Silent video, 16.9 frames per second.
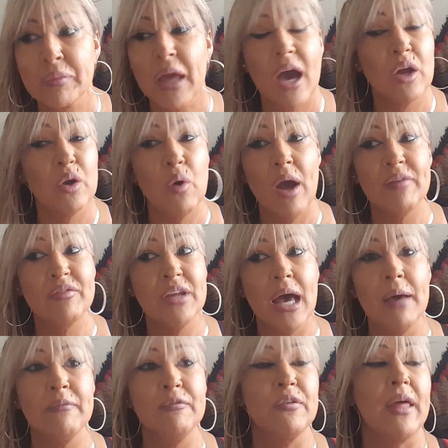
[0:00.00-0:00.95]
I don't have
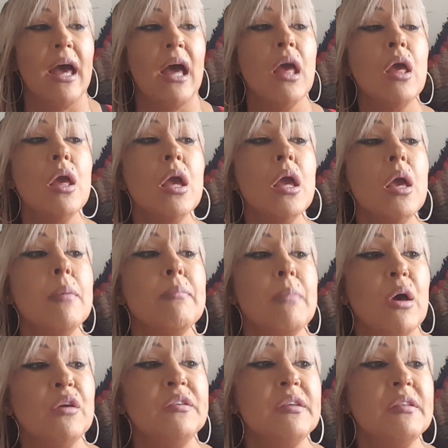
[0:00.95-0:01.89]
time for that.
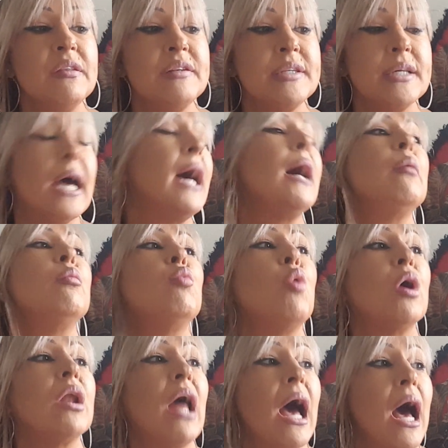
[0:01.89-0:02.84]
Most of the time,
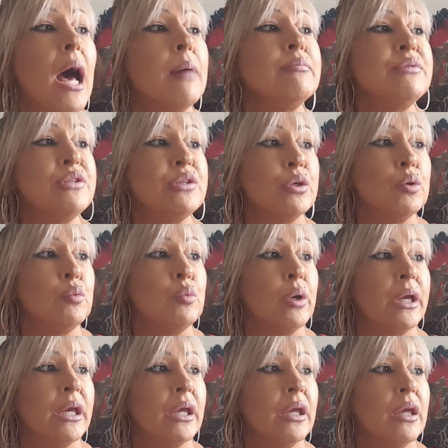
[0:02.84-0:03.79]
what I'm
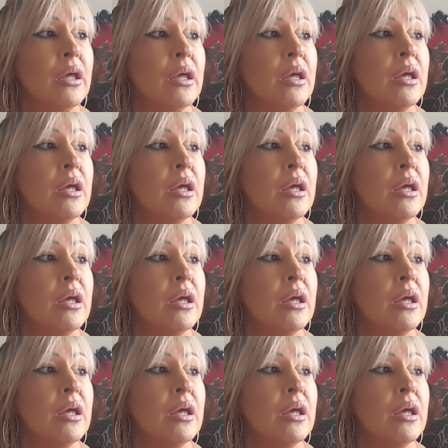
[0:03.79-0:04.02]
doing